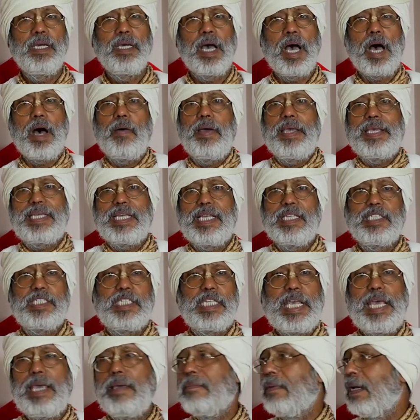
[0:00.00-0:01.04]
How I can
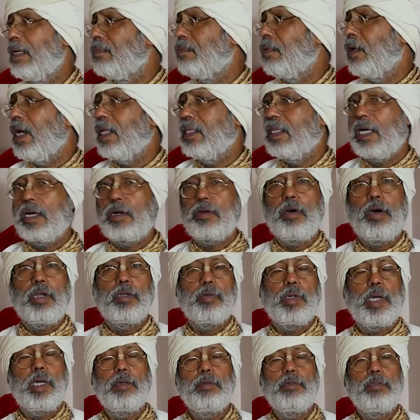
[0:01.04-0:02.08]
say my father
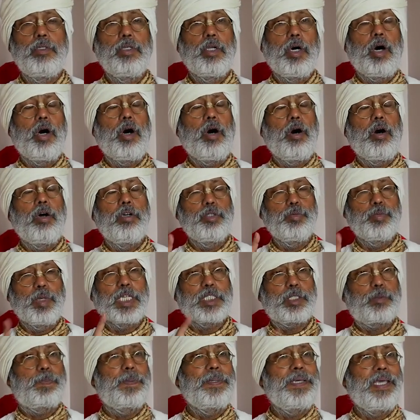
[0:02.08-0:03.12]
gone? No, you
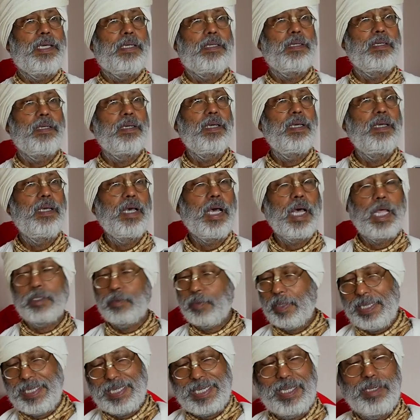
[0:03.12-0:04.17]
must speak,
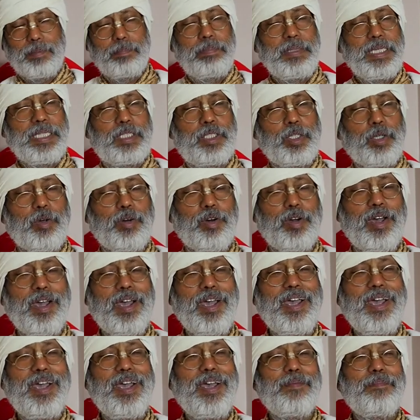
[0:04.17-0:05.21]
otherwise I can beat you.
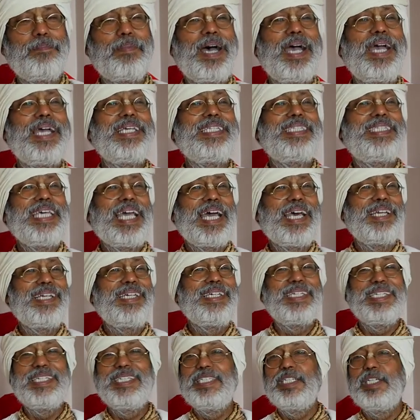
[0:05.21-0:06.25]
But there
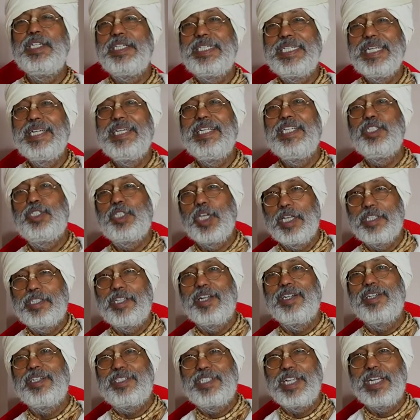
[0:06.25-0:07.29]
it is written in
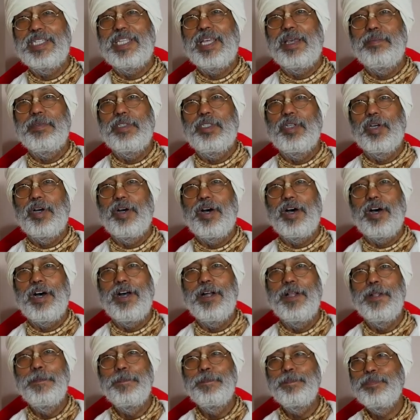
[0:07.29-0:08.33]
Chaitanya
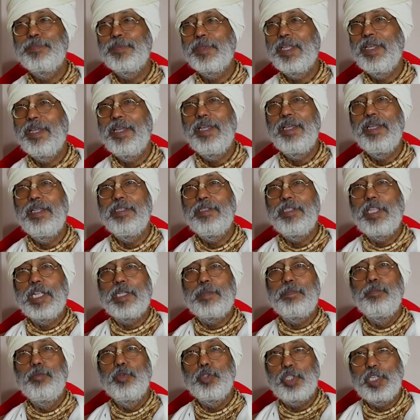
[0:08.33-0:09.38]
Charitamrita
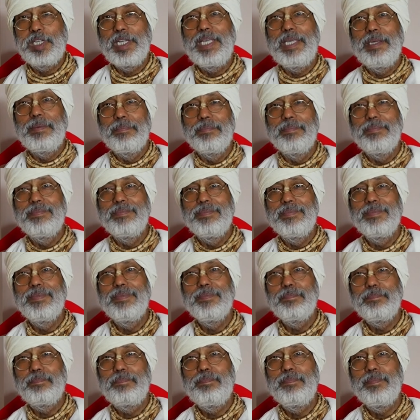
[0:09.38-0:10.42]
that Muslim,
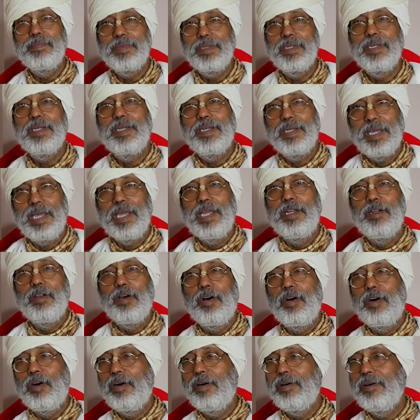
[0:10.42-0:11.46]
you
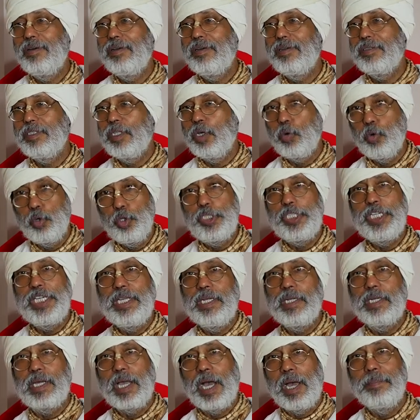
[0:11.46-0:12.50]
know, the
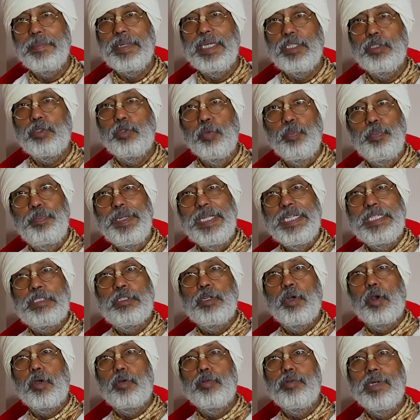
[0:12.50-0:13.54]
Ujir coming to beat
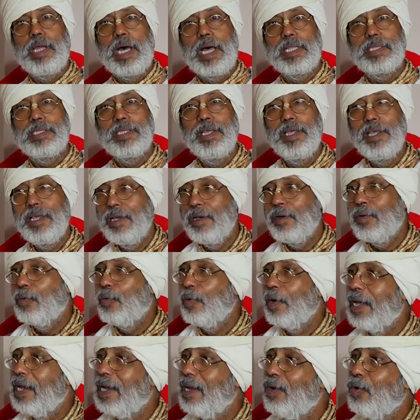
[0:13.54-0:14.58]
Raghunath.
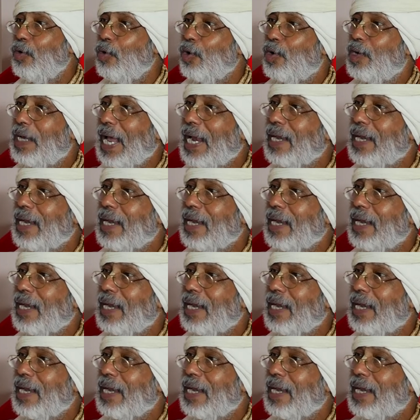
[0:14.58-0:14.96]
When look